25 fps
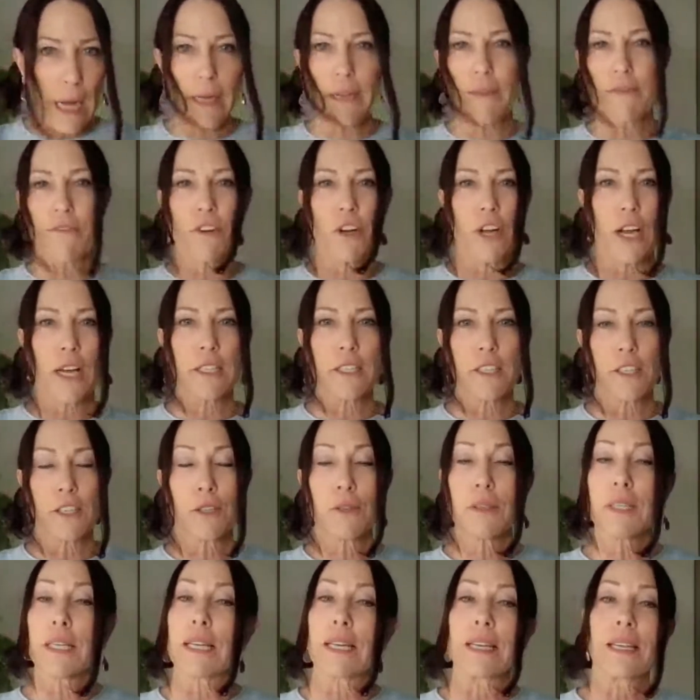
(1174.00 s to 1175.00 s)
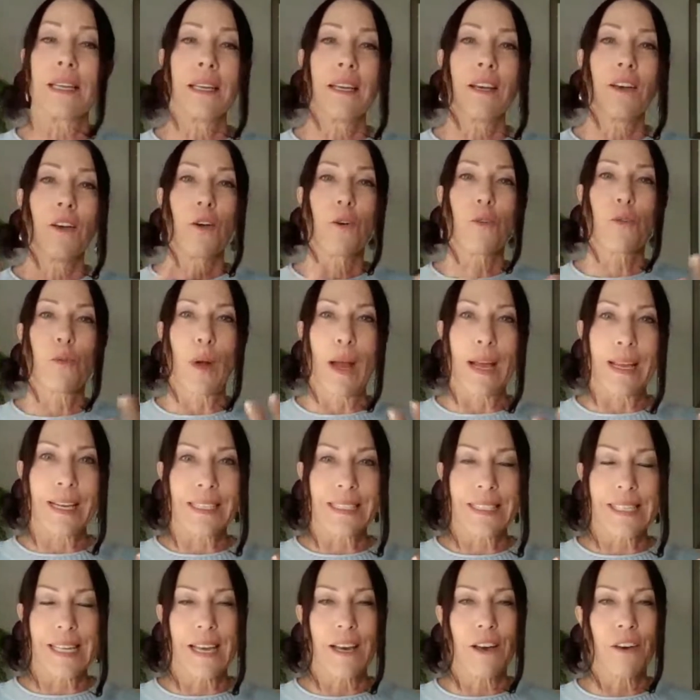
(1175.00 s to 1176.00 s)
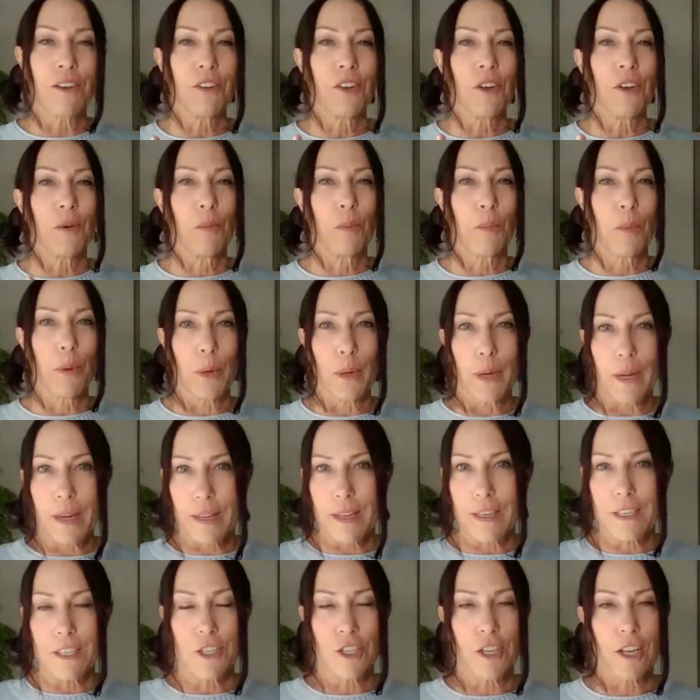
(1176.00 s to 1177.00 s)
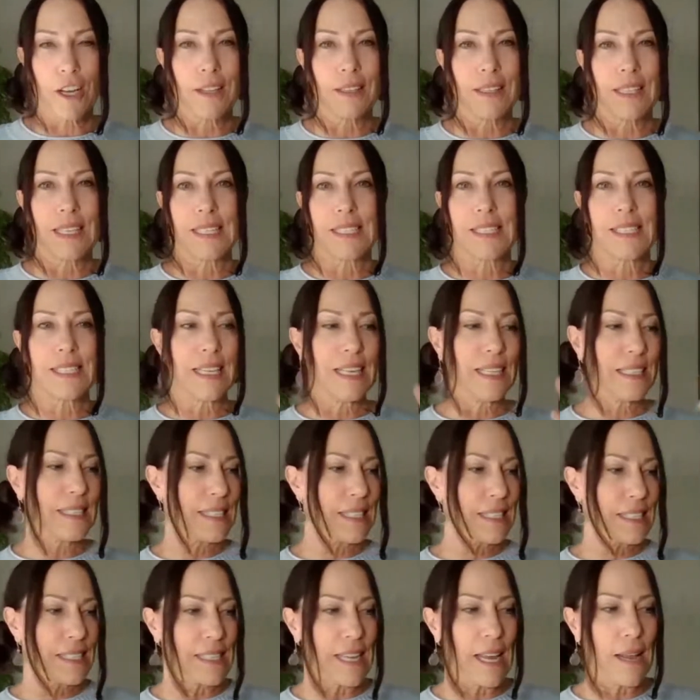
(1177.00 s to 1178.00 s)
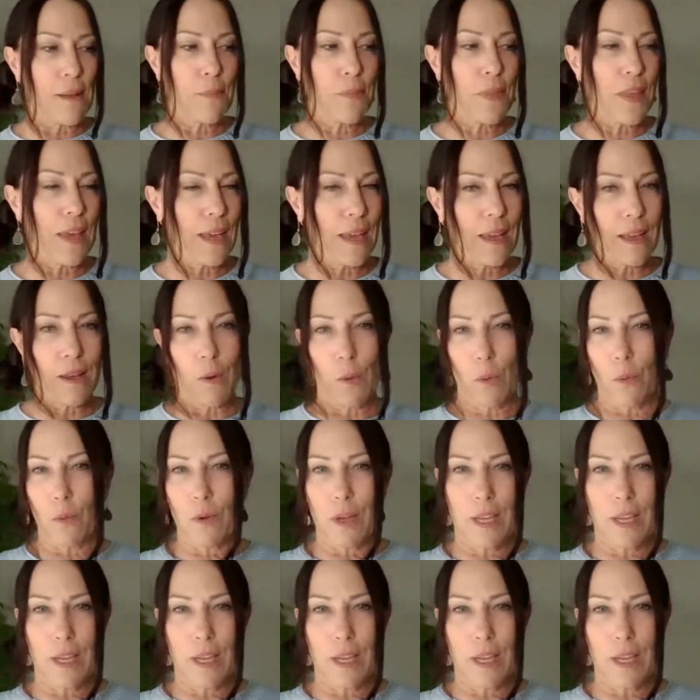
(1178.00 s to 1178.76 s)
I forgot to do it. Write it down, put it in a checklist. It's the same thing.